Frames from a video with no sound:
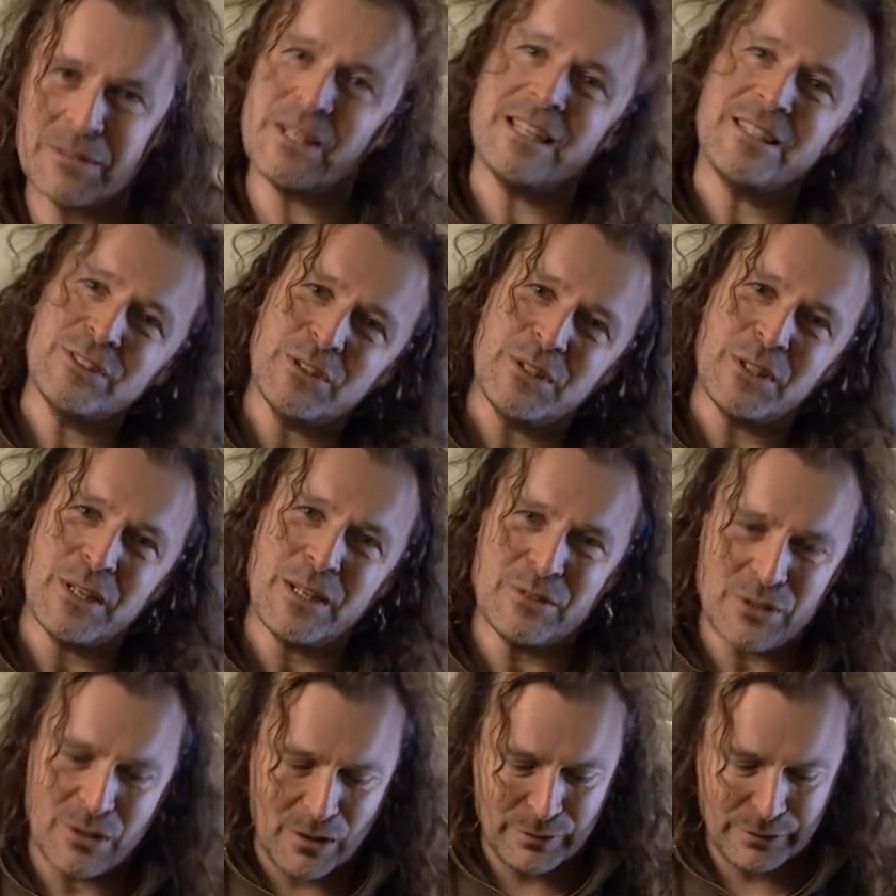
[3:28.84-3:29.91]
You take your
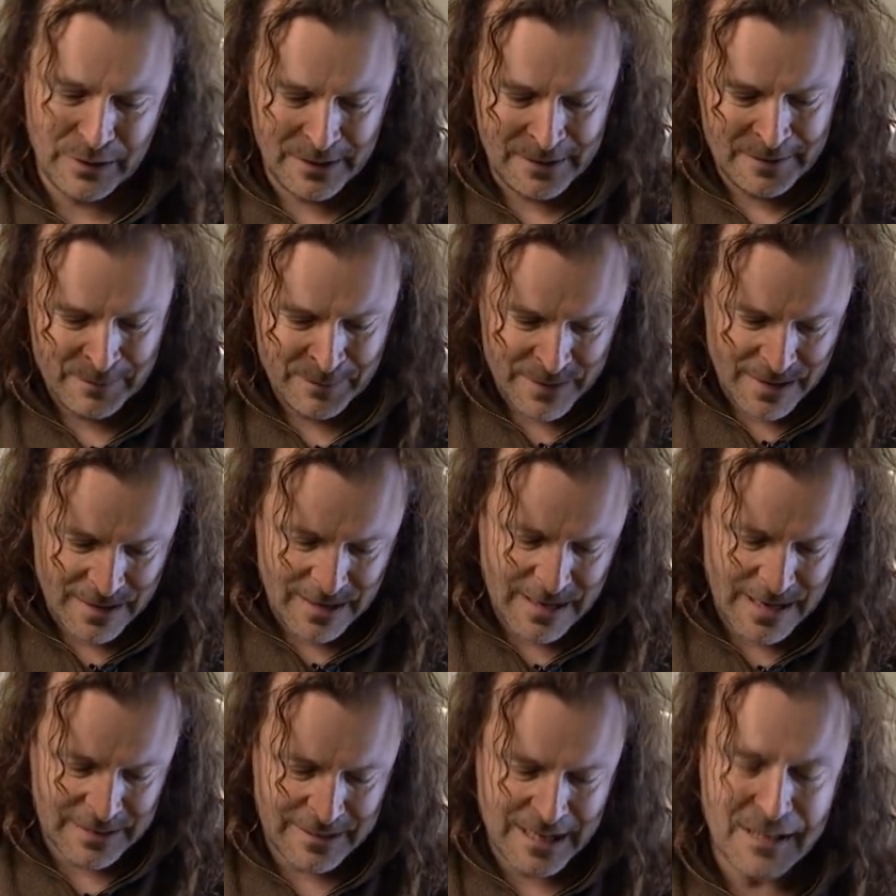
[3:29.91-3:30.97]
surcoat off
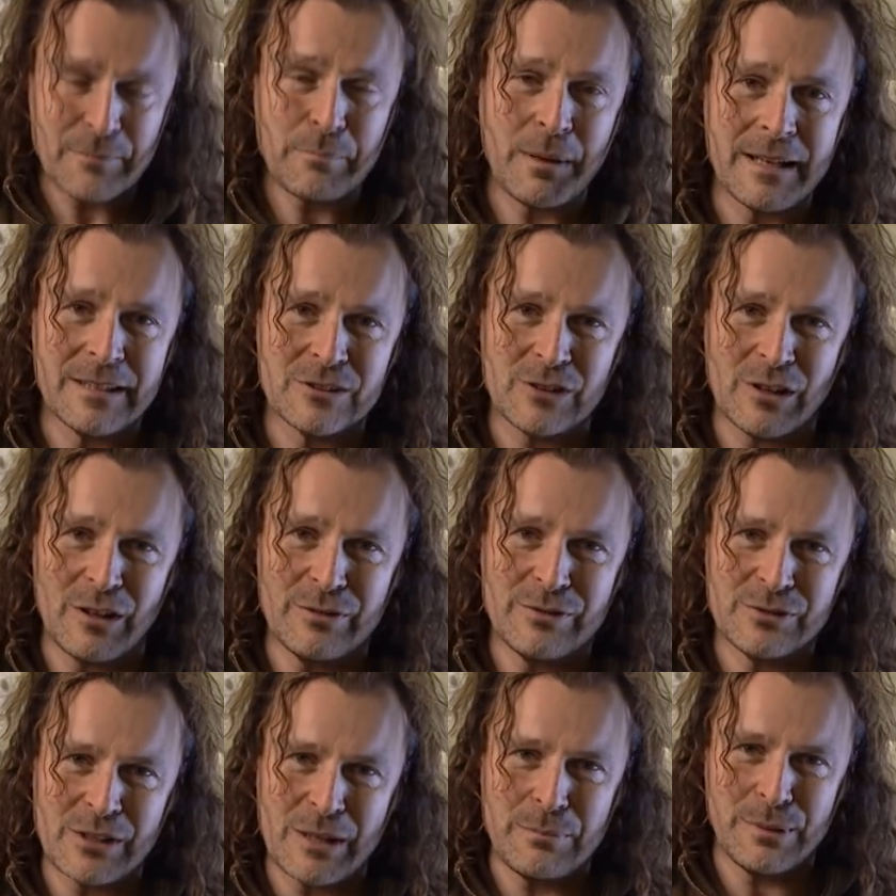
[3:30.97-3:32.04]
and take the plates
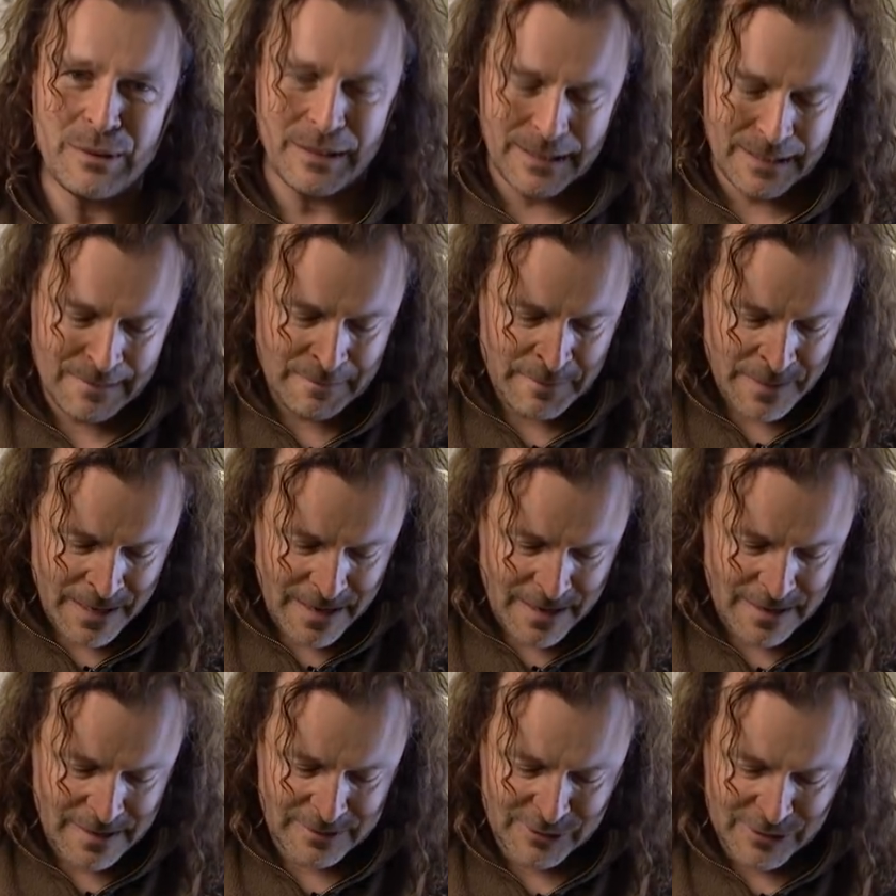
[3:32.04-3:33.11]
off separately.
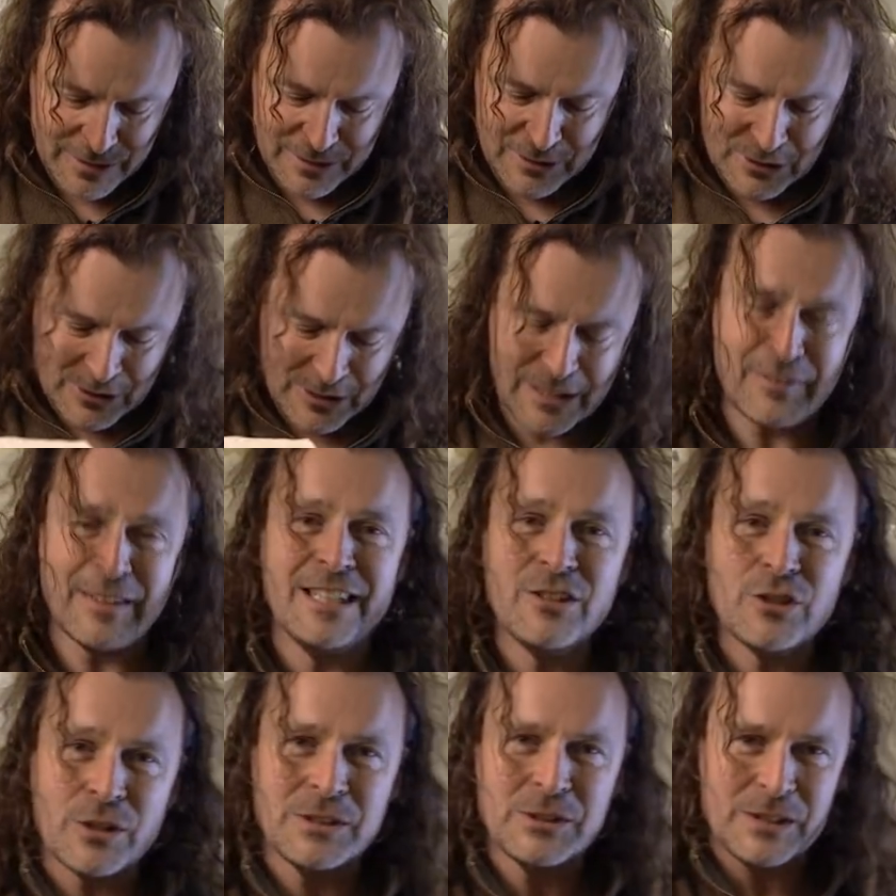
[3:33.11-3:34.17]
So this is kind of an
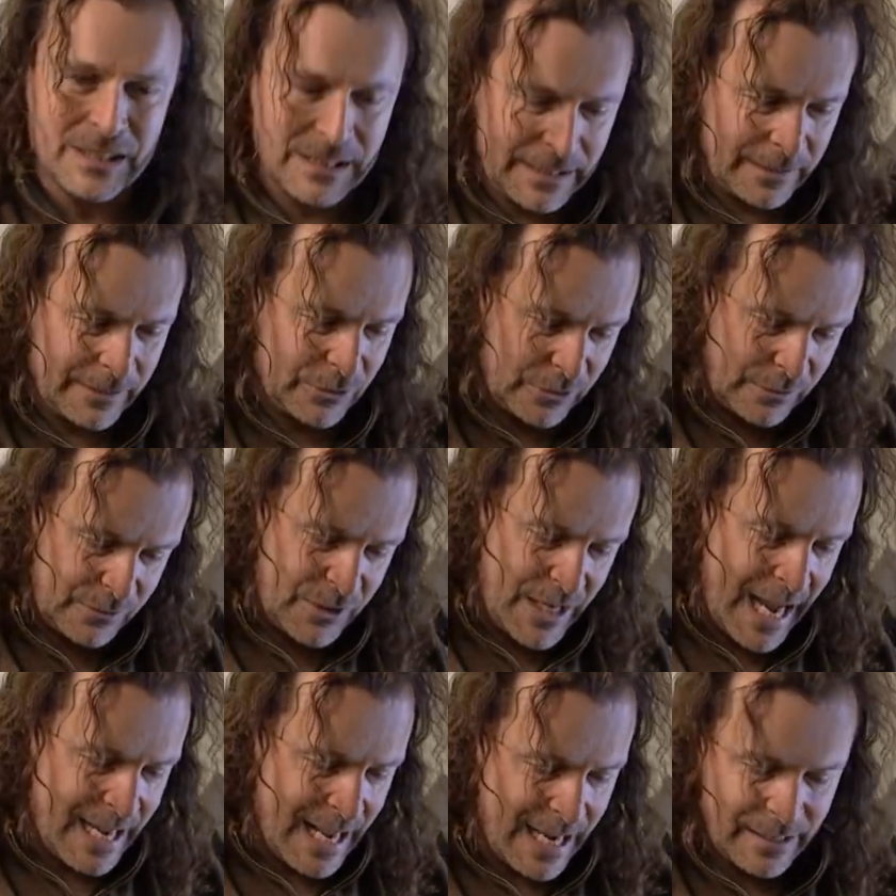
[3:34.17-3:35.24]
interesting little sort of
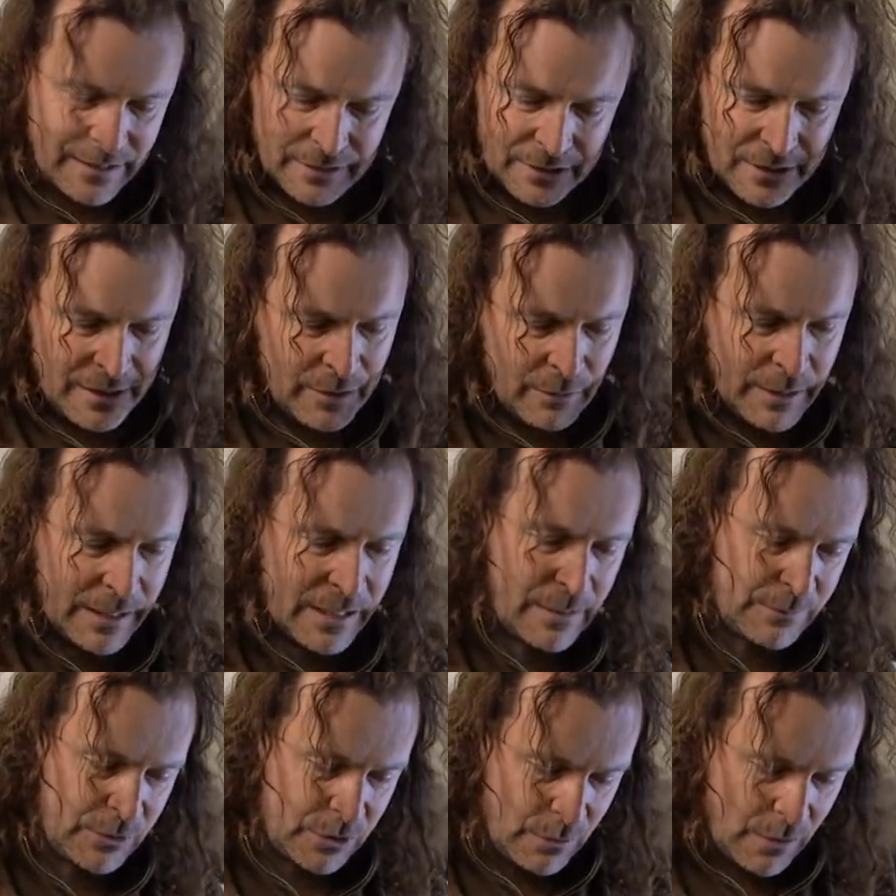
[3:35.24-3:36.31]
dead end when it
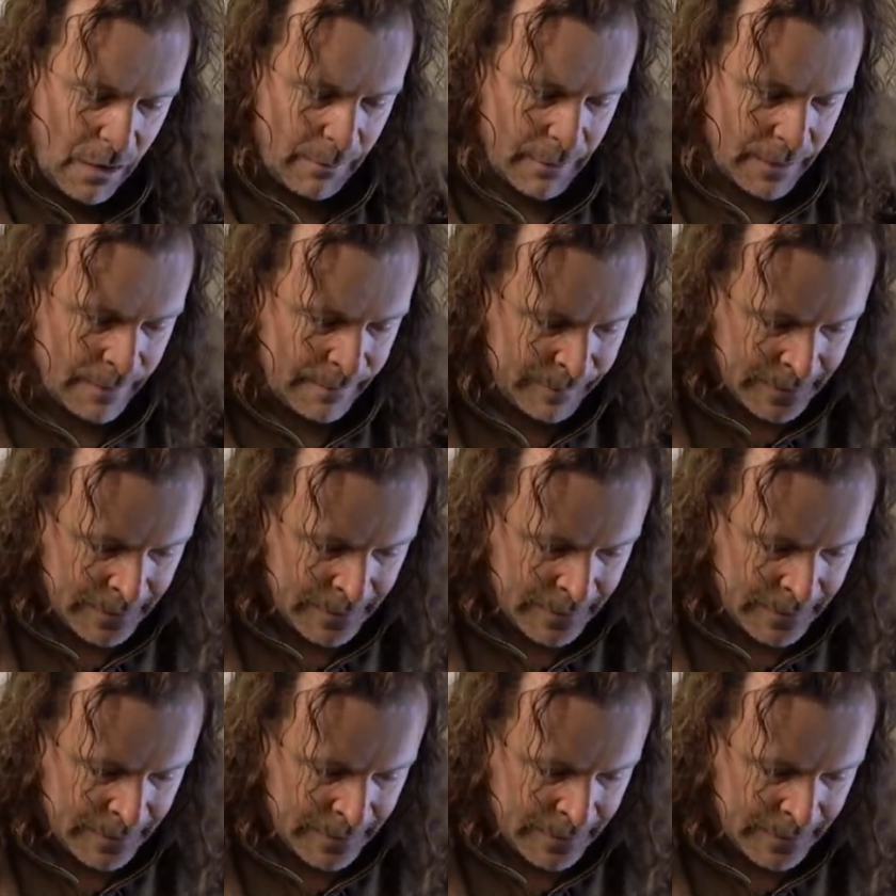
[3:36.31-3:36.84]
comes to armour.